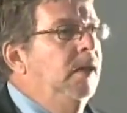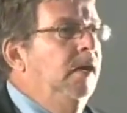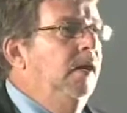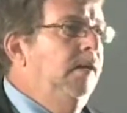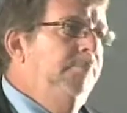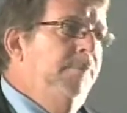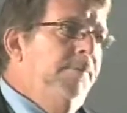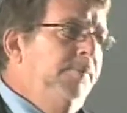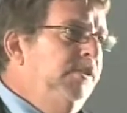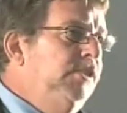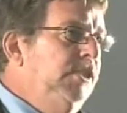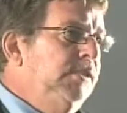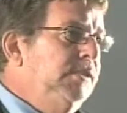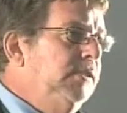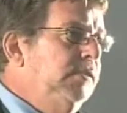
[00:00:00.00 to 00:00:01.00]
and people
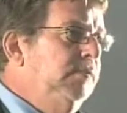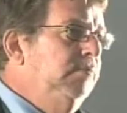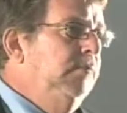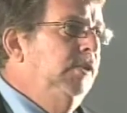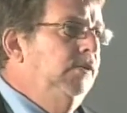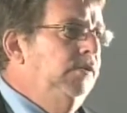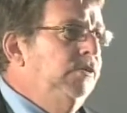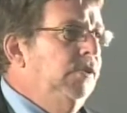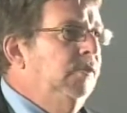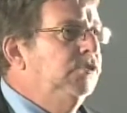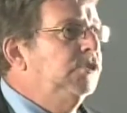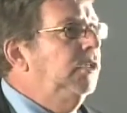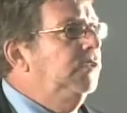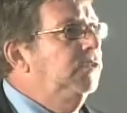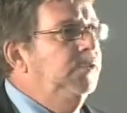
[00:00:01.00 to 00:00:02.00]
just sort of
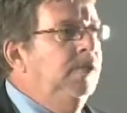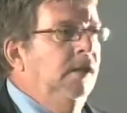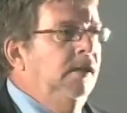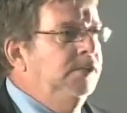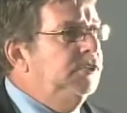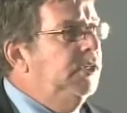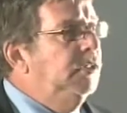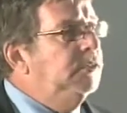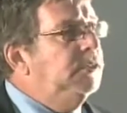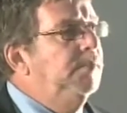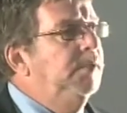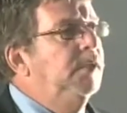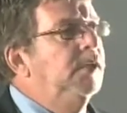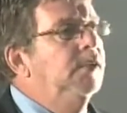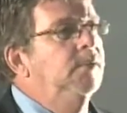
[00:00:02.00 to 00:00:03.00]
shut you down, it's not
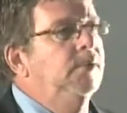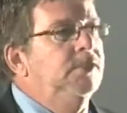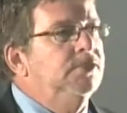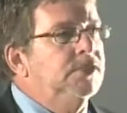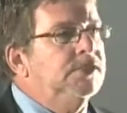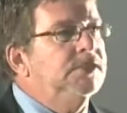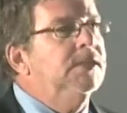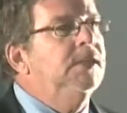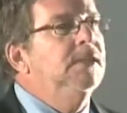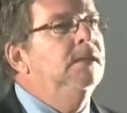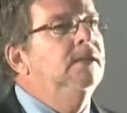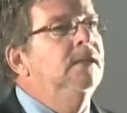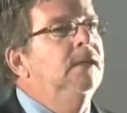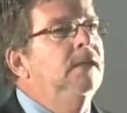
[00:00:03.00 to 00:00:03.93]
something that they were interested in.